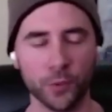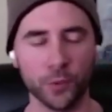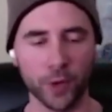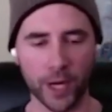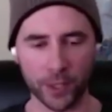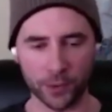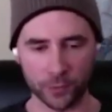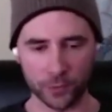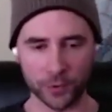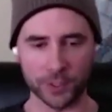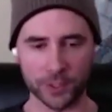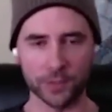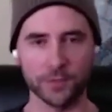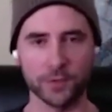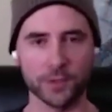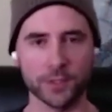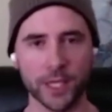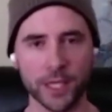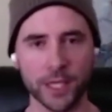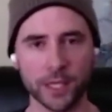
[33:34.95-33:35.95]
breakthroughs if
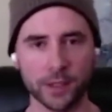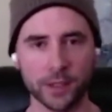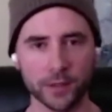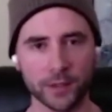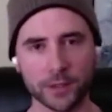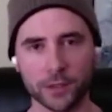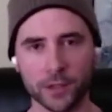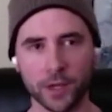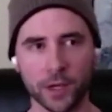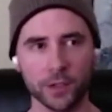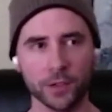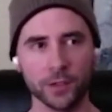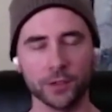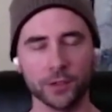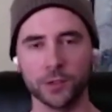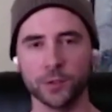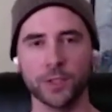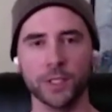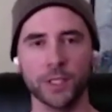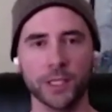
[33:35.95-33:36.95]
you're taking this on you're
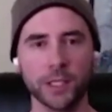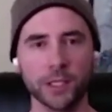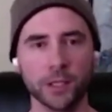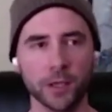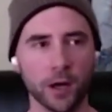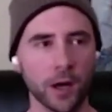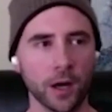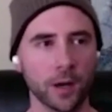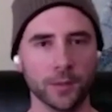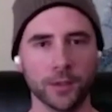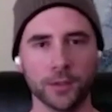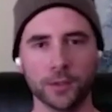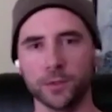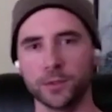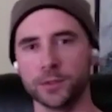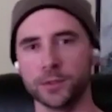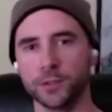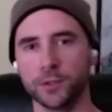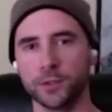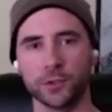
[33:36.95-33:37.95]
doing e-com you're
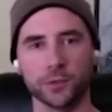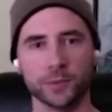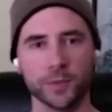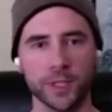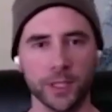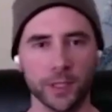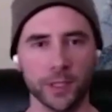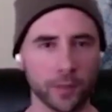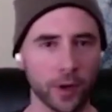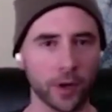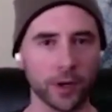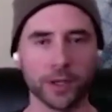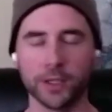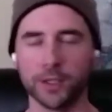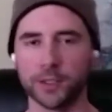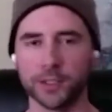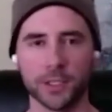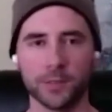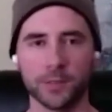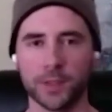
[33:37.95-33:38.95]
doing social media marketing
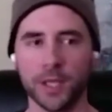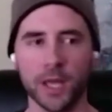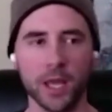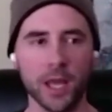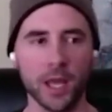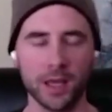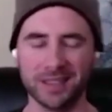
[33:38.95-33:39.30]
or something